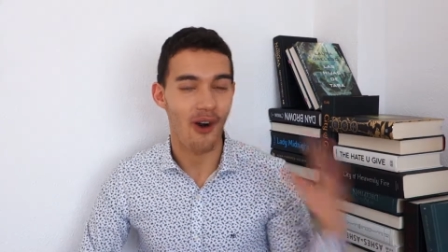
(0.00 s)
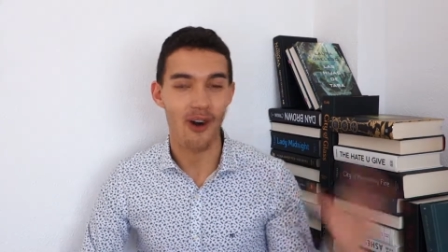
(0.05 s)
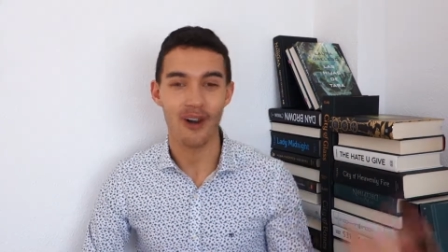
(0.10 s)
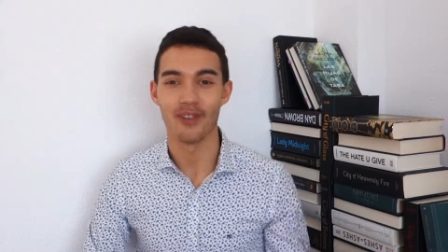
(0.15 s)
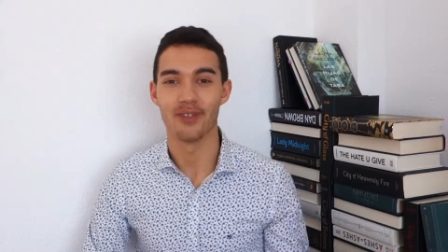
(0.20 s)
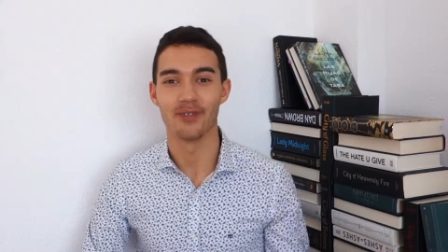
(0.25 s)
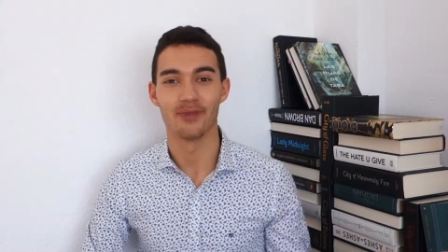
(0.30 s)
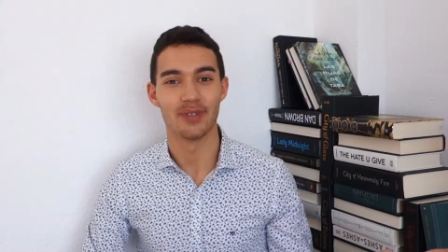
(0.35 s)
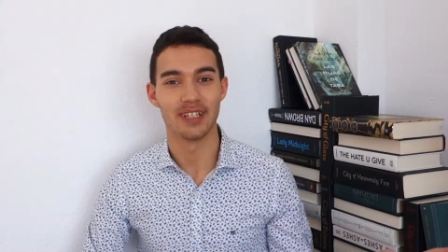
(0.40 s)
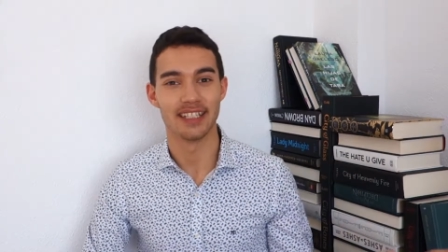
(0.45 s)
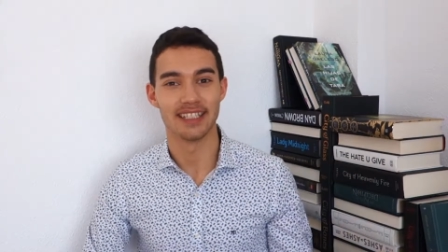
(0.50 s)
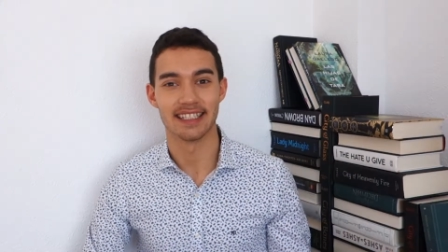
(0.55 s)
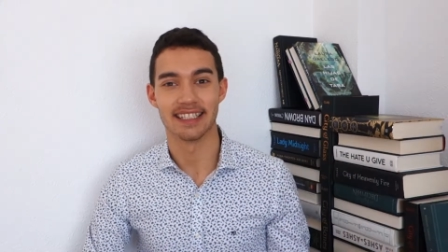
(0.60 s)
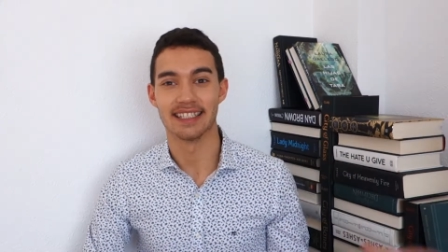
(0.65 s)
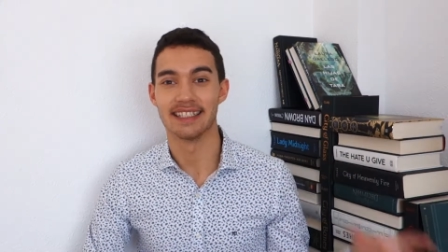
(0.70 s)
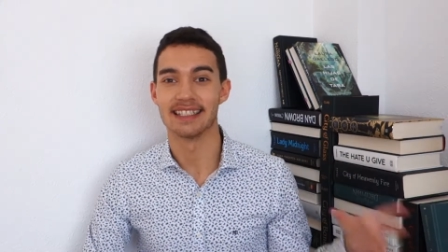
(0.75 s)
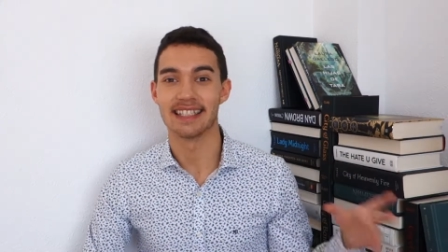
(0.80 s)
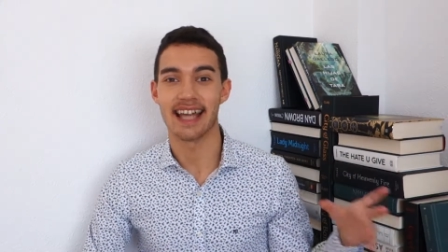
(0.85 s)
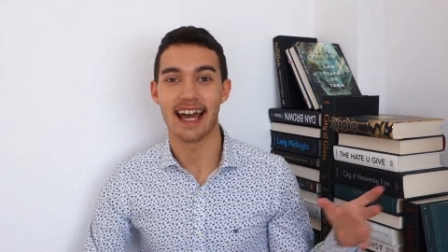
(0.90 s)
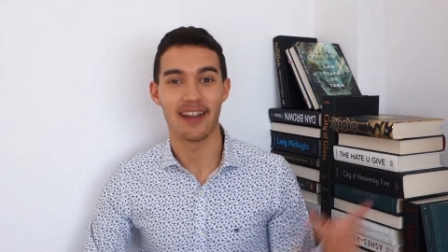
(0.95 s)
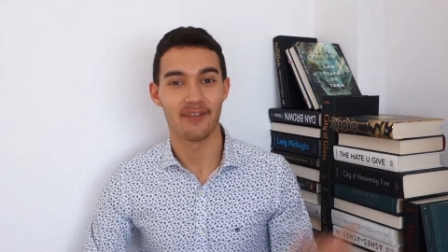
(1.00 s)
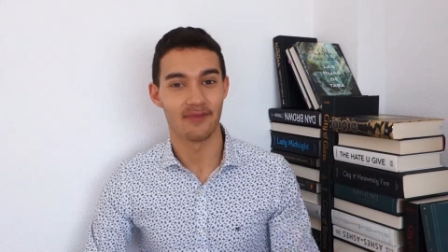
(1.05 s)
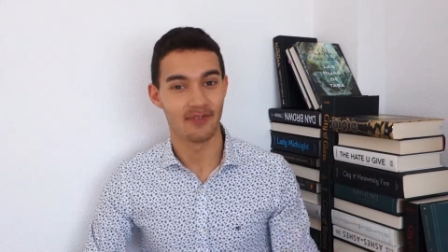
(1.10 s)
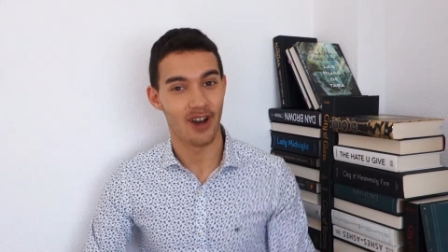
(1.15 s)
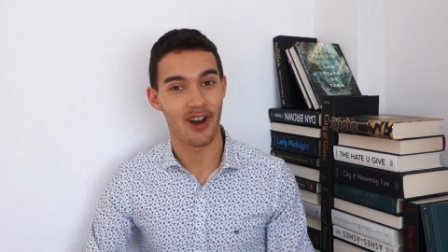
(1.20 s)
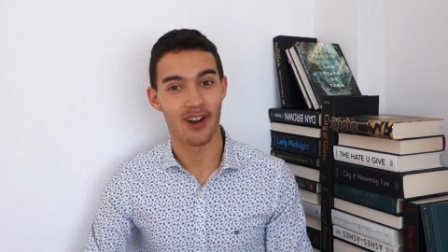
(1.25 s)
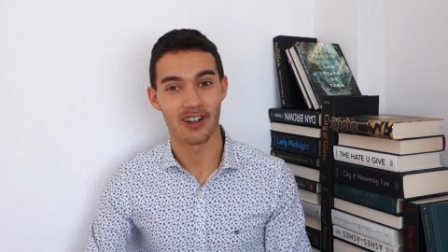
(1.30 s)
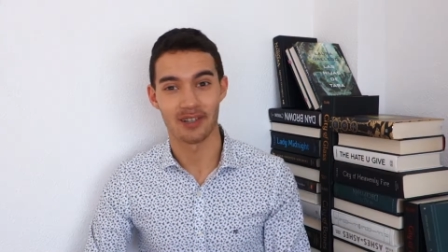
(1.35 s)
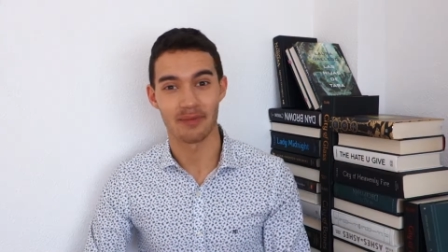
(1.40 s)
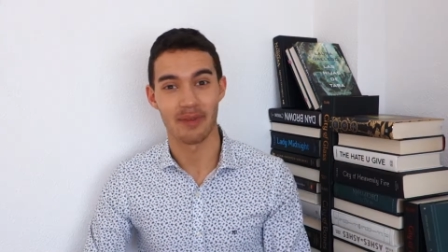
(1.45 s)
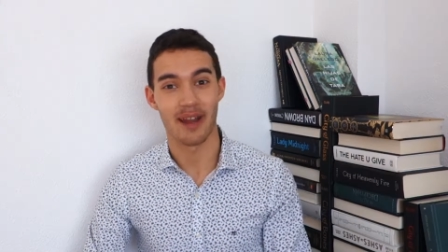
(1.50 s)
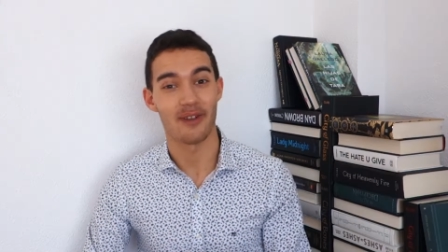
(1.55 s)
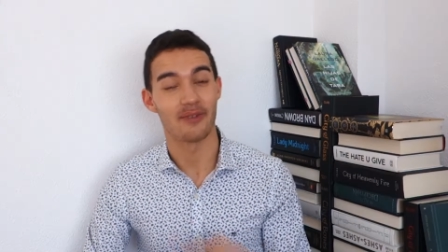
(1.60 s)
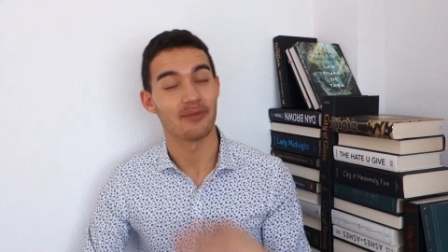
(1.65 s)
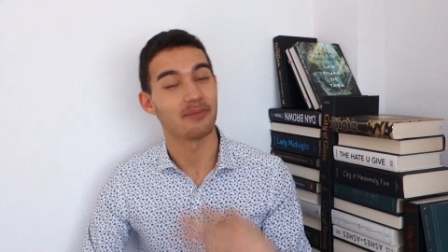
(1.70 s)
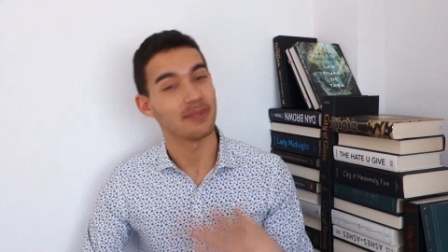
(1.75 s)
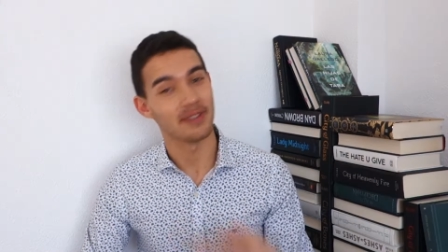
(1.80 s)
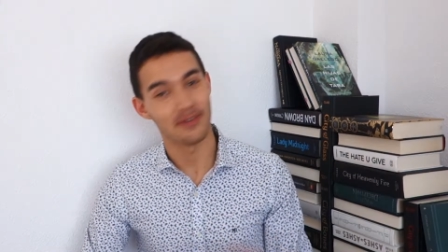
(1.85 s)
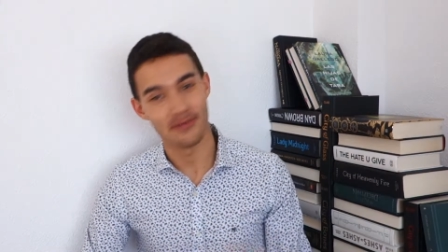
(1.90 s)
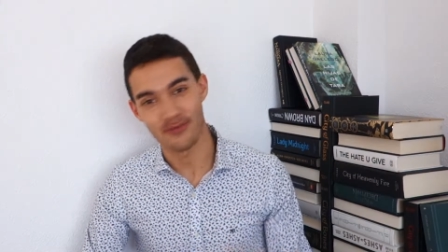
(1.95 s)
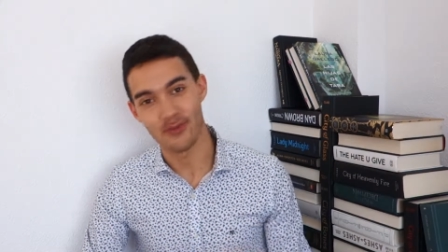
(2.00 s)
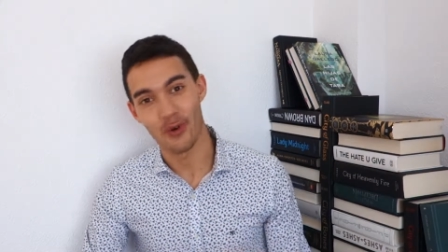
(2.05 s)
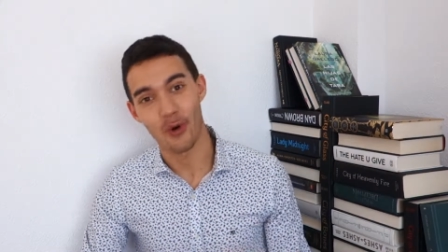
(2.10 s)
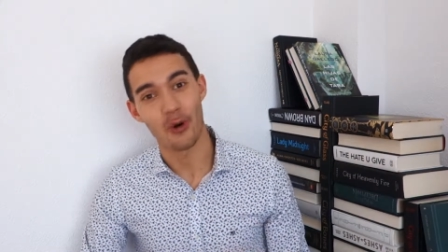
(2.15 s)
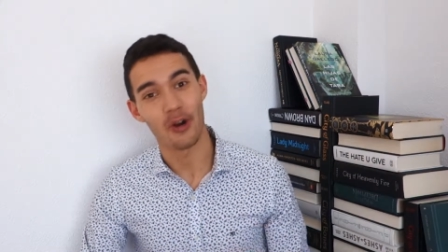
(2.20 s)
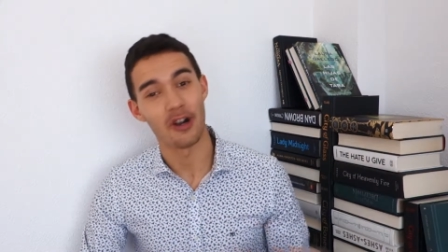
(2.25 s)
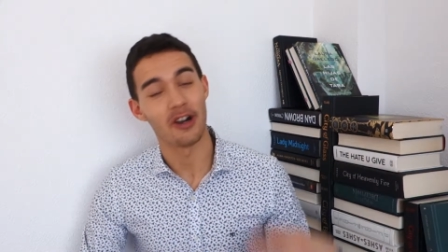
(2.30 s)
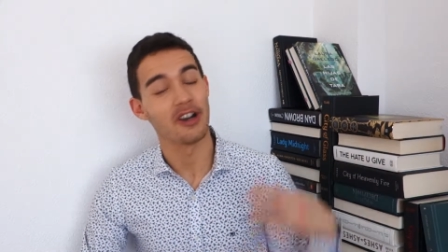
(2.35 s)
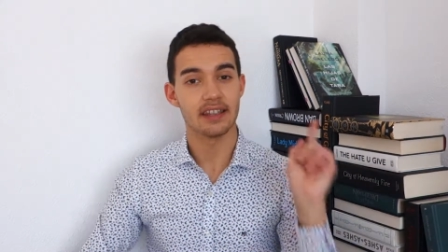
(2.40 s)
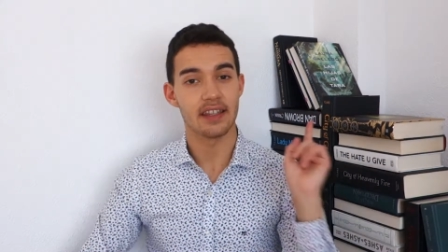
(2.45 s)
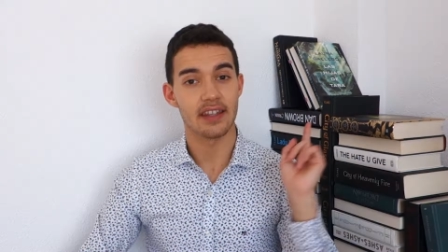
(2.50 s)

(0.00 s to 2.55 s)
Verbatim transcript: all the reasons I've talked about before.